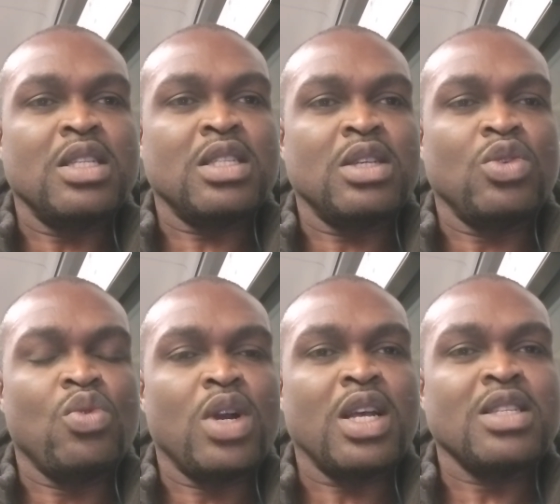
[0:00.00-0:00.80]
skilled
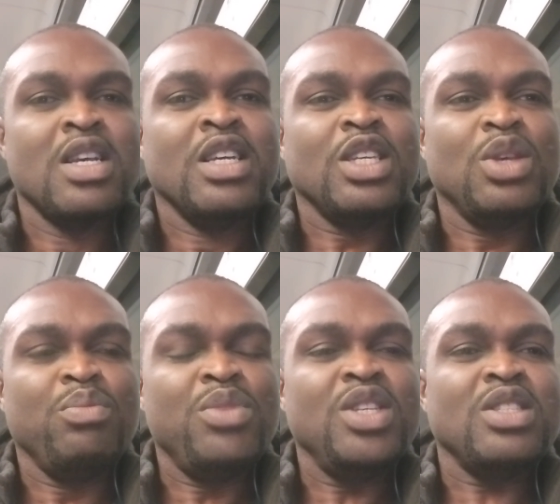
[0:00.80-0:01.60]
workers.
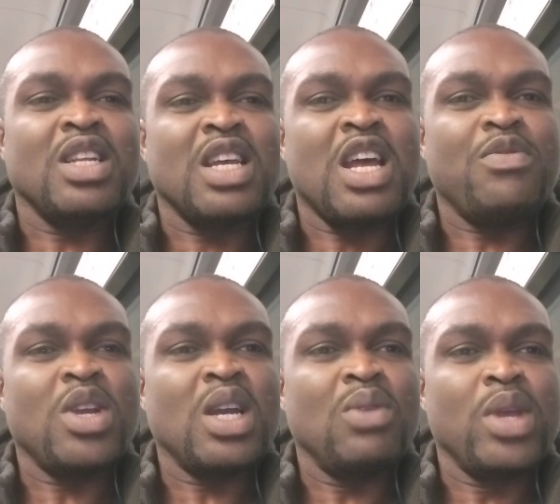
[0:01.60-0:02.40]
It means that an
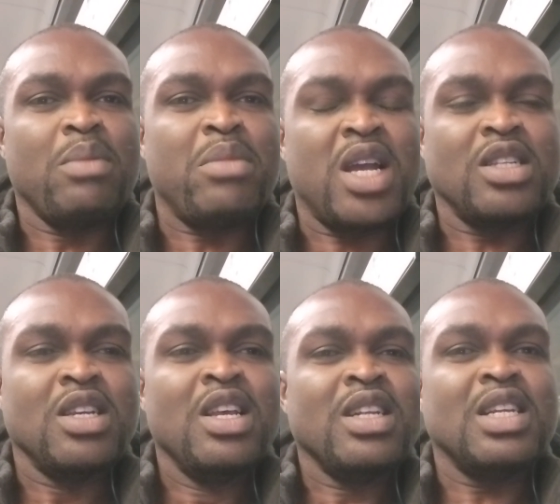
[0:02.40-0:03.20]
Africa will emerge,
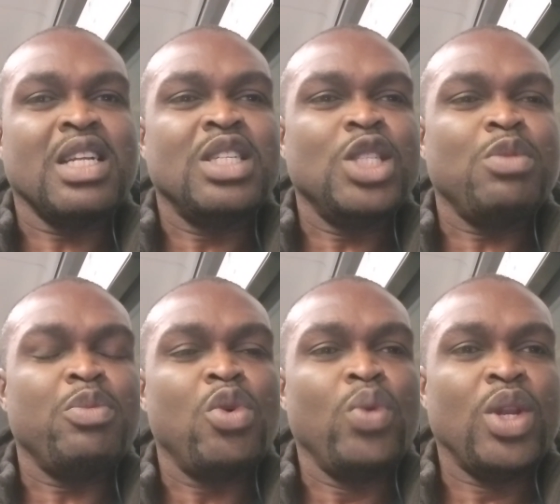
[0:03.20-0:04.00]
that these
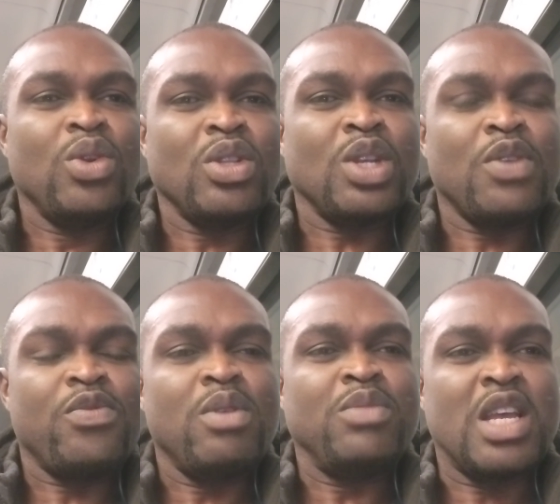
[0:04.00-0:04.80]
people will not
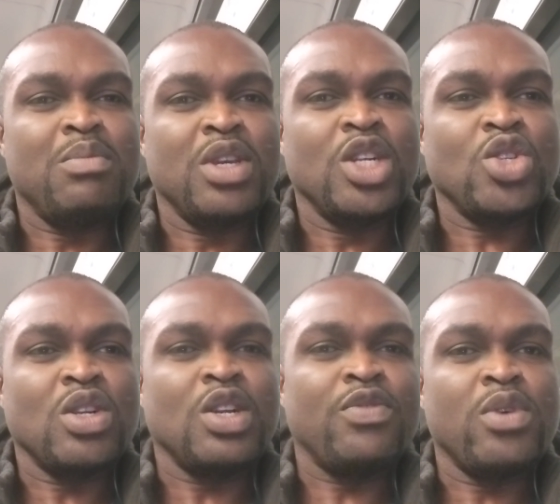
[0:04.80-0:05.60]
reform their
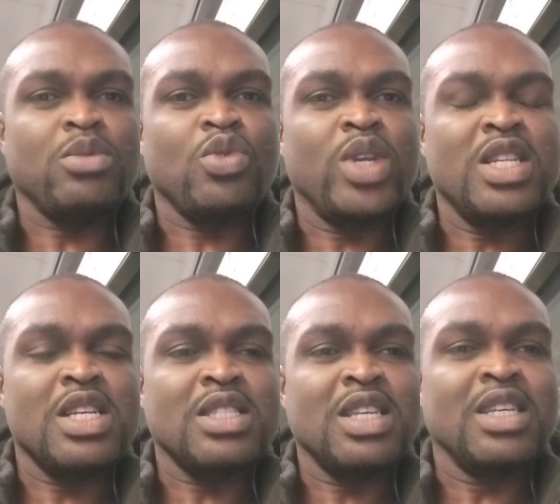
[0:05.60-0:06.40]
immigration reforms. When
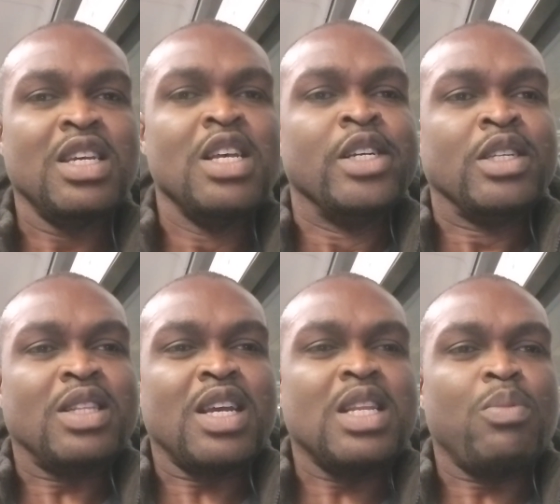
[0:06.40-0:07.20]
they think
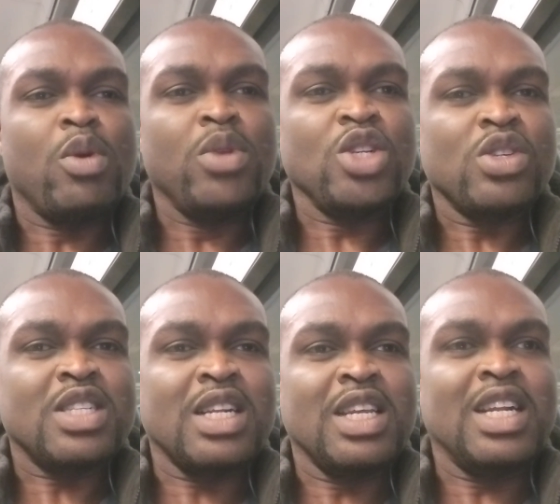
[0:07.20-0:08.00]
that their
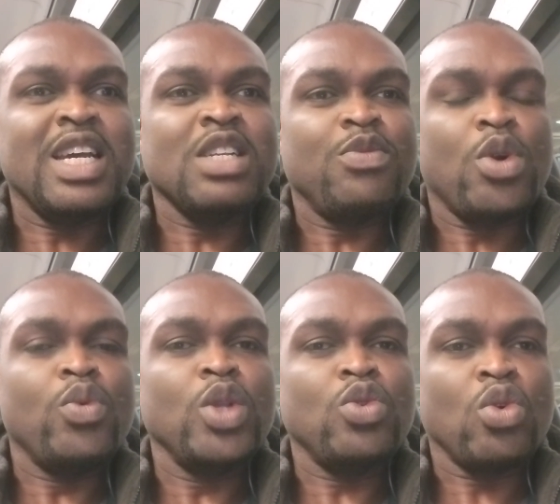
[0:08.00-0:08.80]
populations are declining for
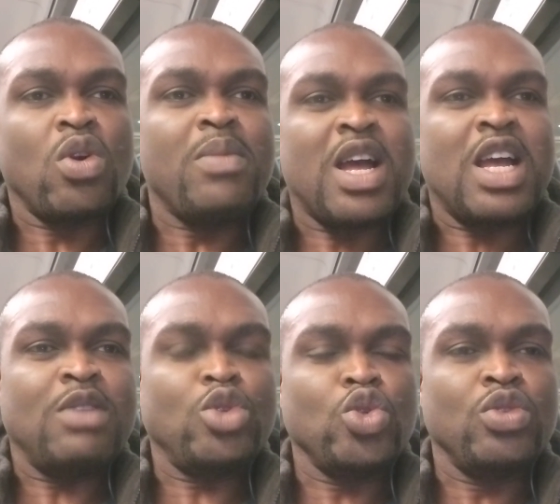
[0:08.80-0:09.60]
we to come and
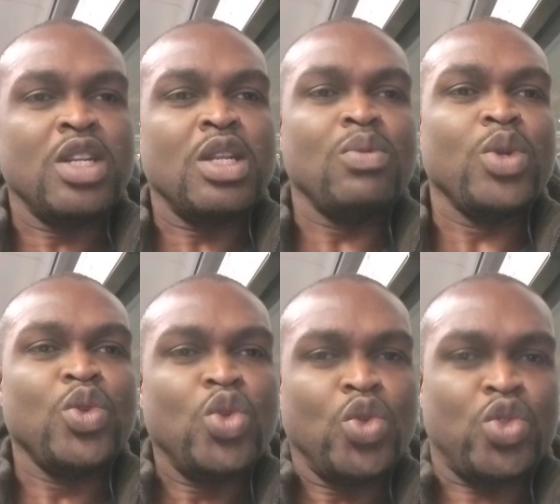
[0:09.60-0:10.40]
have children they will
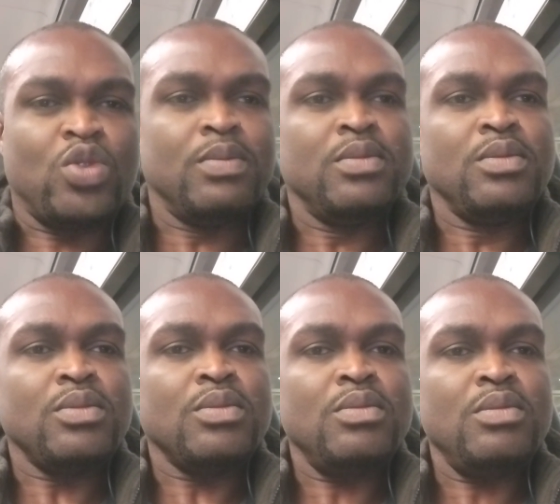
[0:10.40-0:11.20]
use
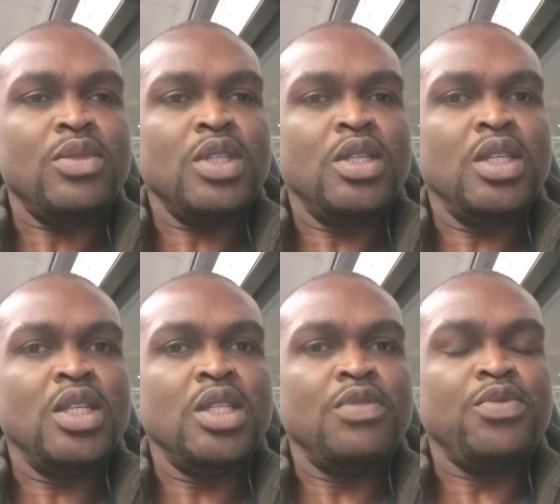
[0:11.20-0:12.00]

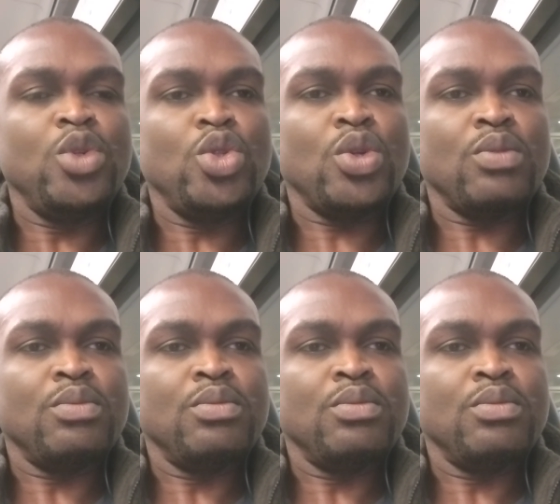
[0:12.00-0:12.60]
in the future